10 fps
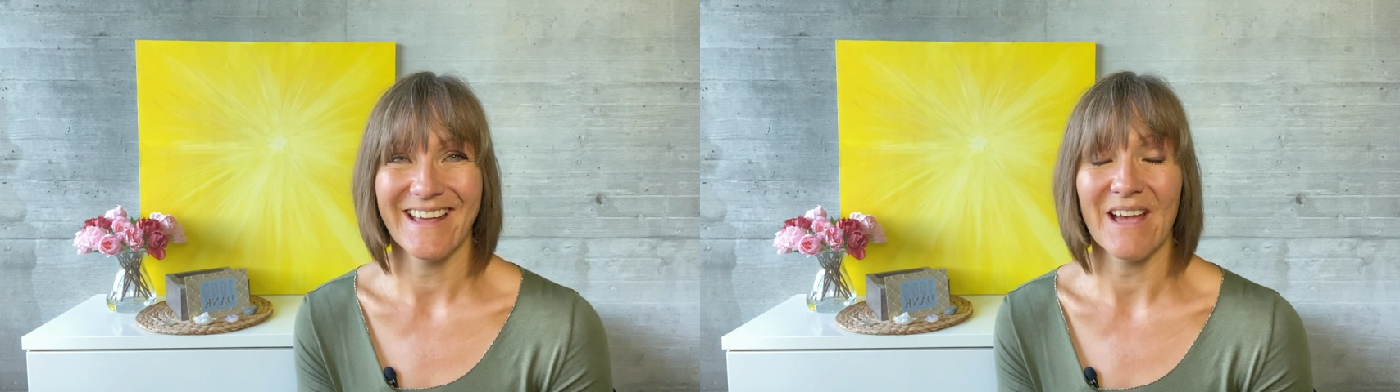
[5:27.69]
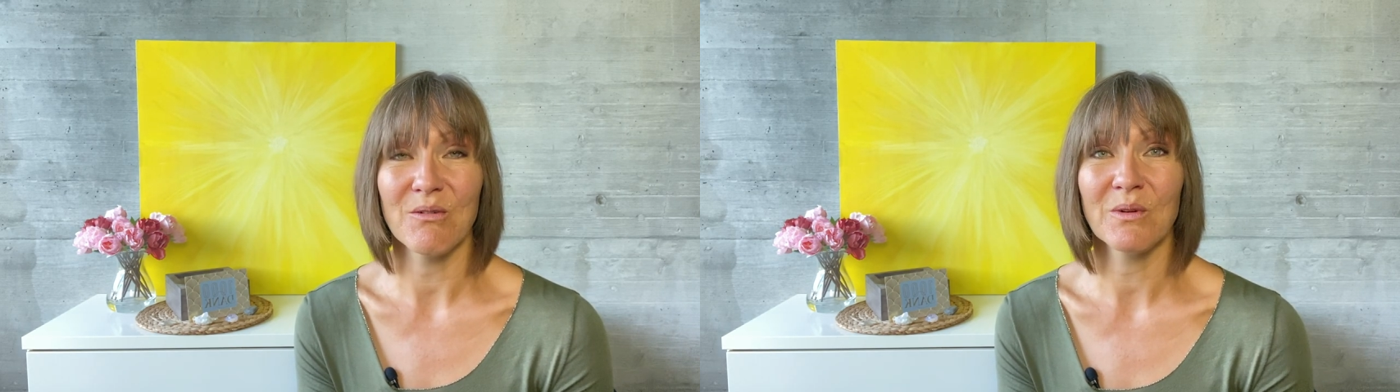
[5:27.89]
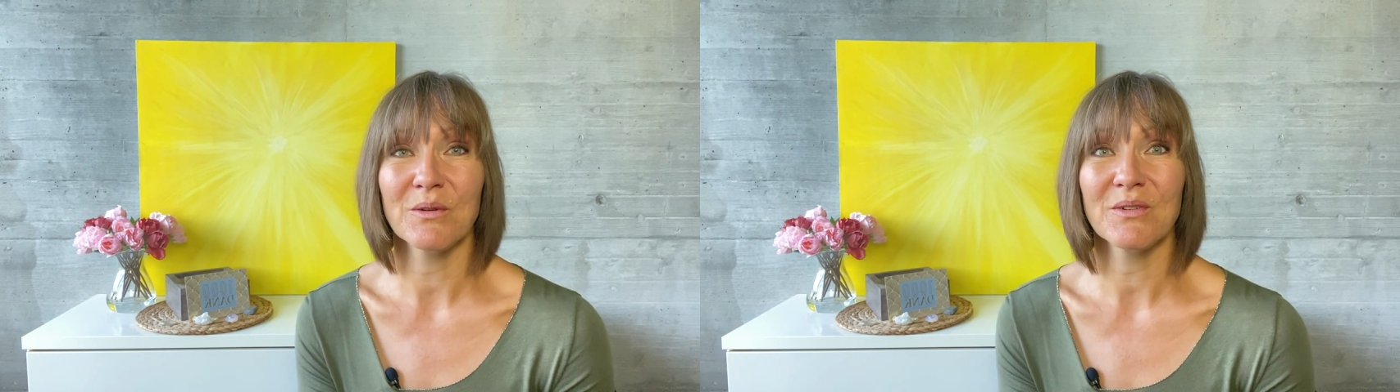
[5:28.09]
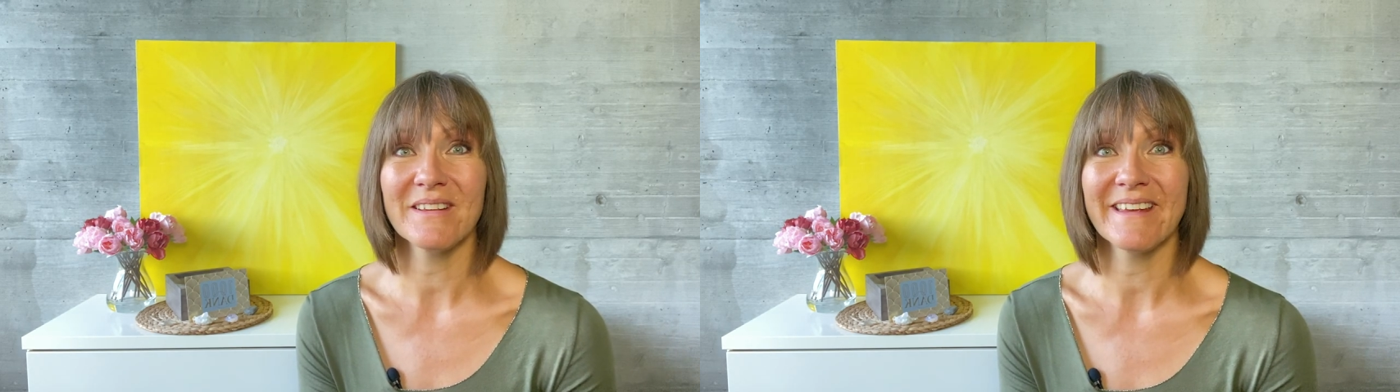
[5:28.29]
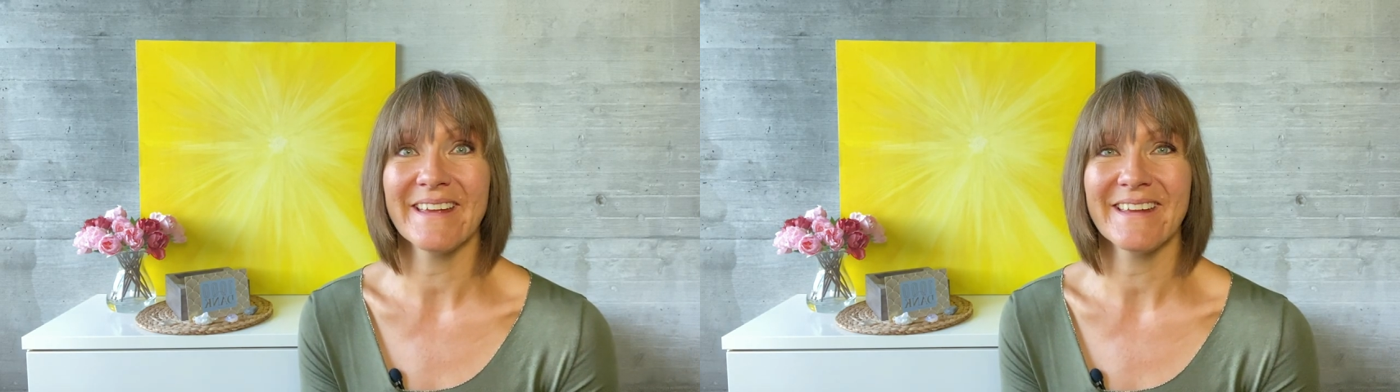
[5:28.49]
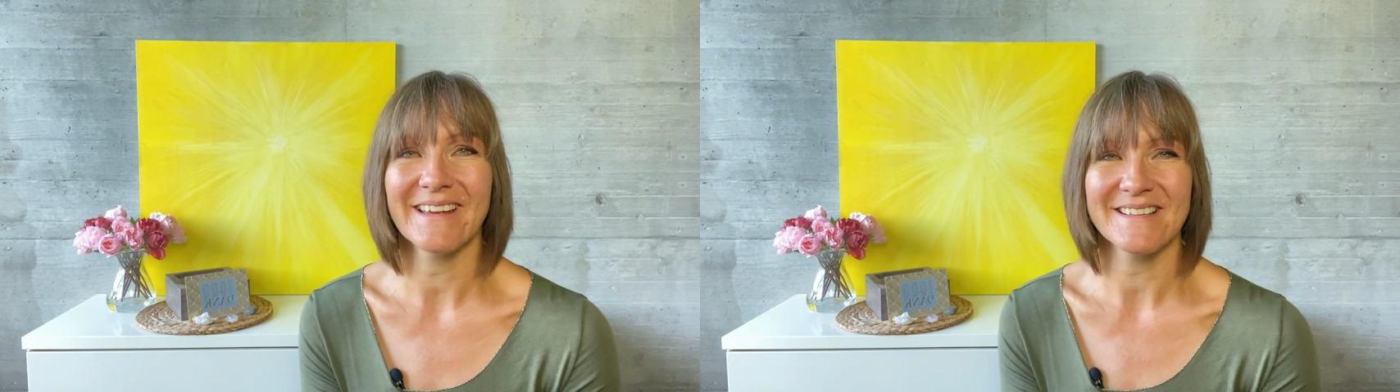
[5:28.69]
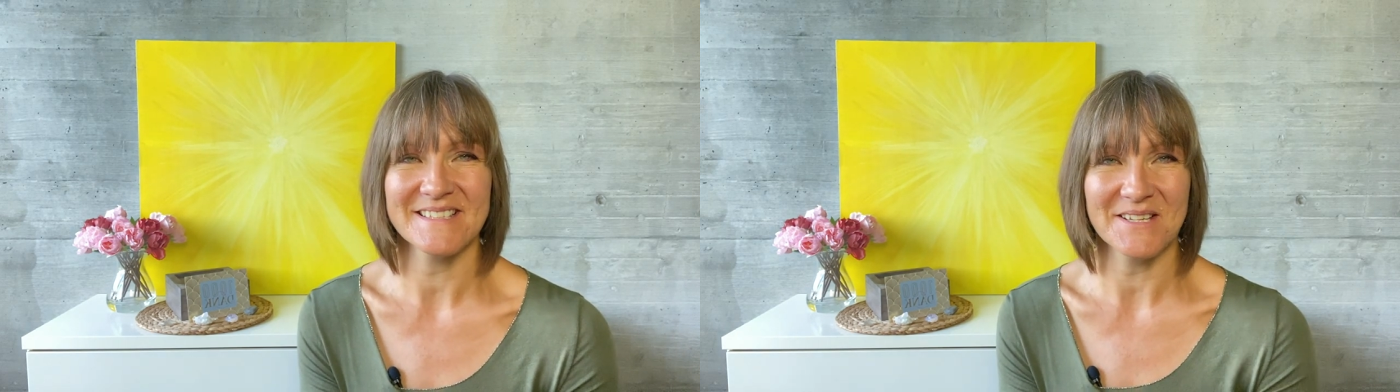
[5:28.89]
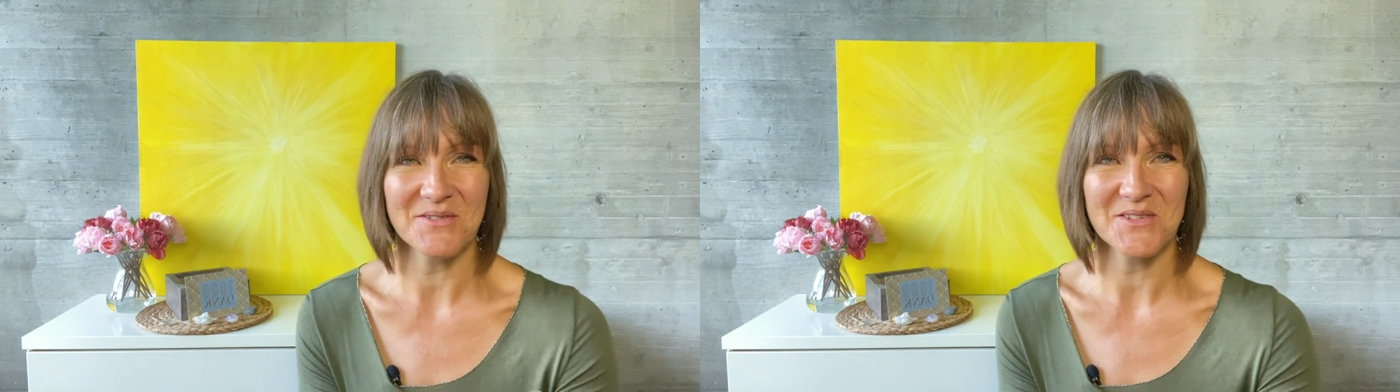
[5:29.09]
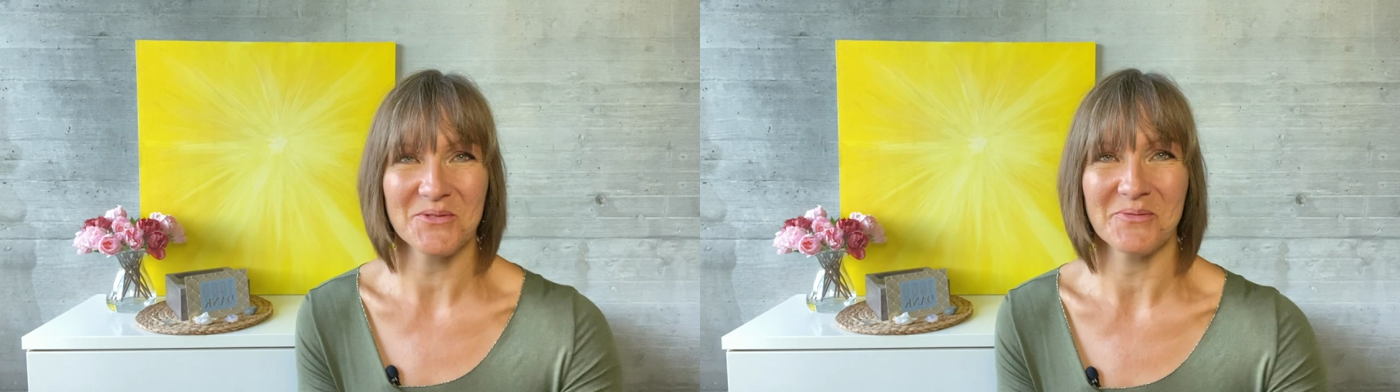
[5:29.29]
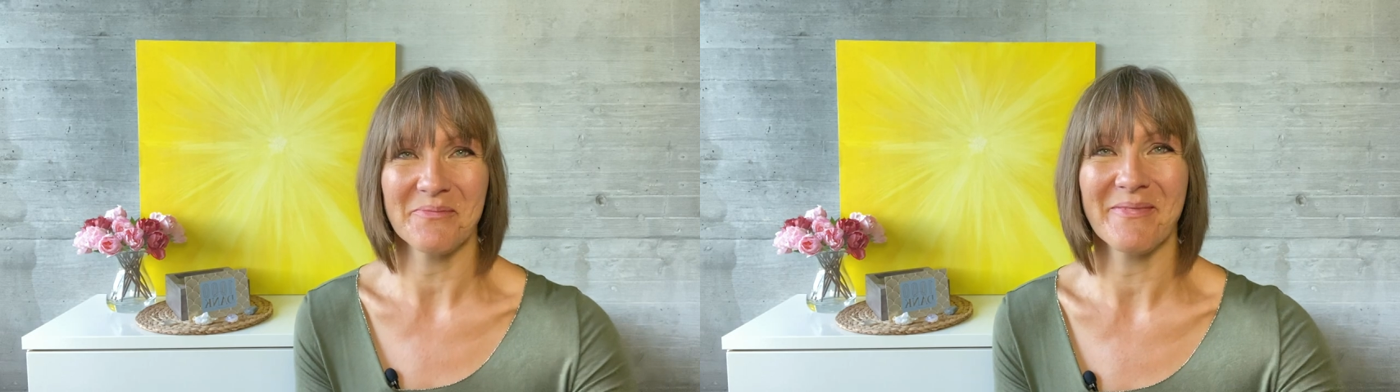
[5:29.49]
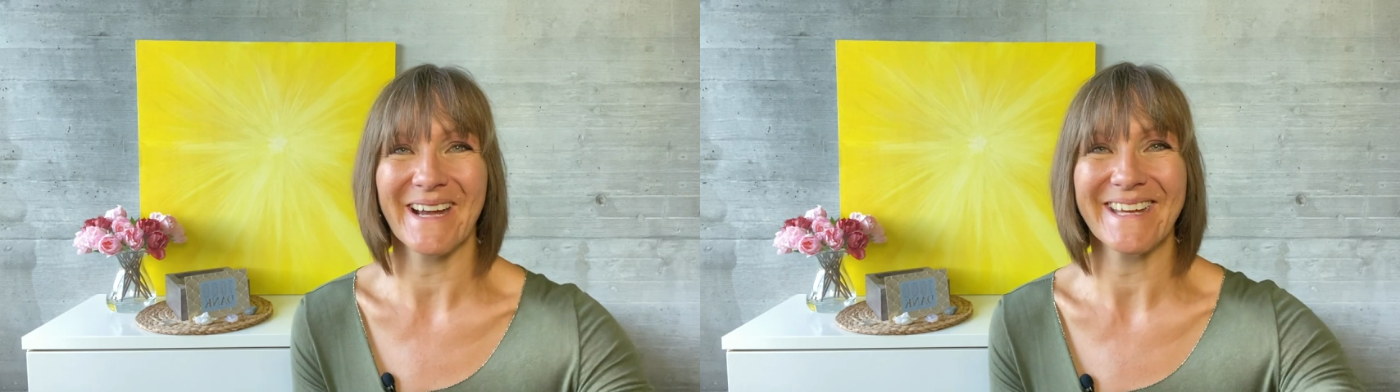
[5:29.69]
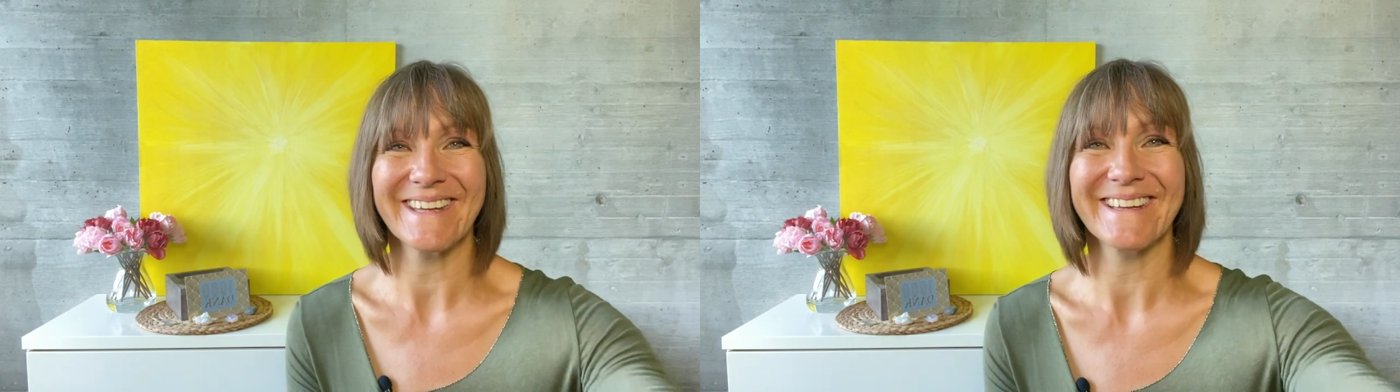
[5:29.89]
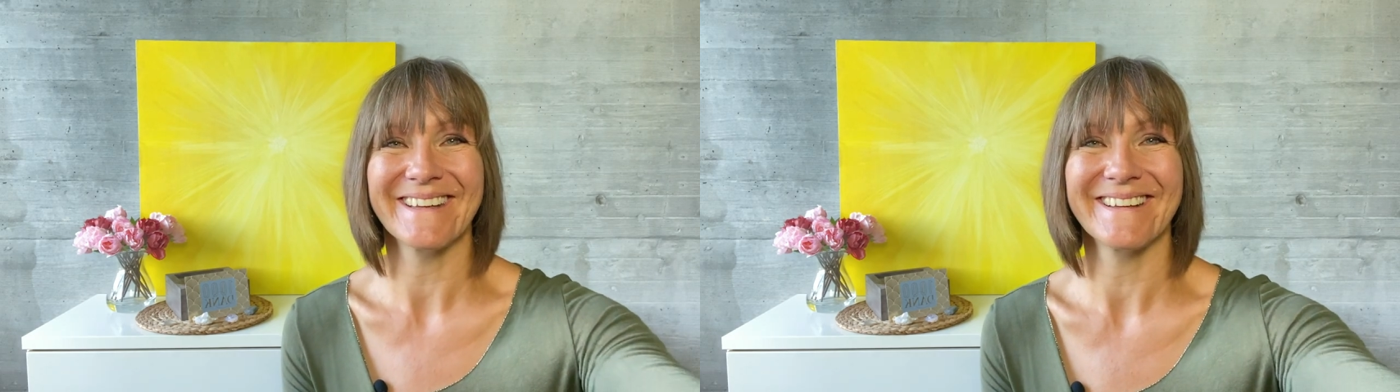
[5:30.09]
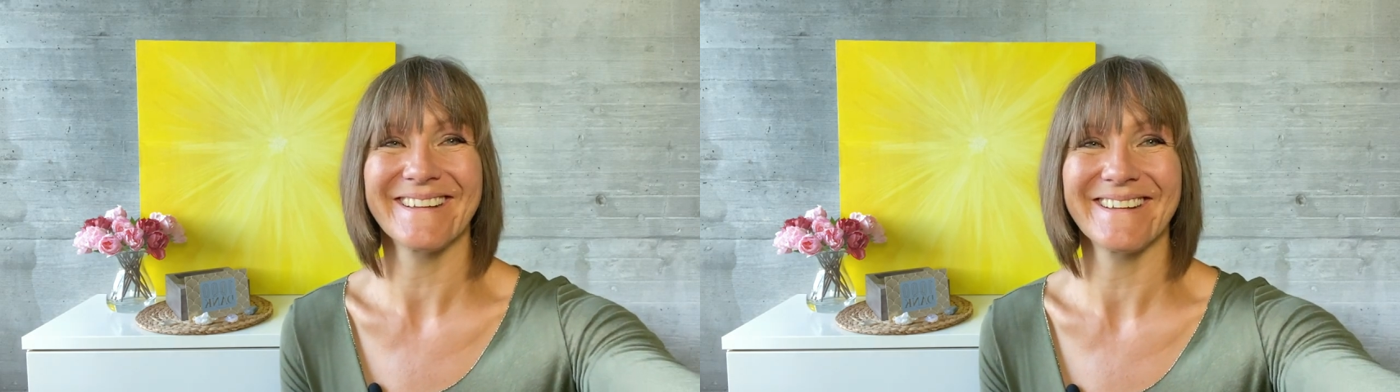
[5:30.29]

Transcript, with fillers: Have a wonderful day and see you soon. Bye.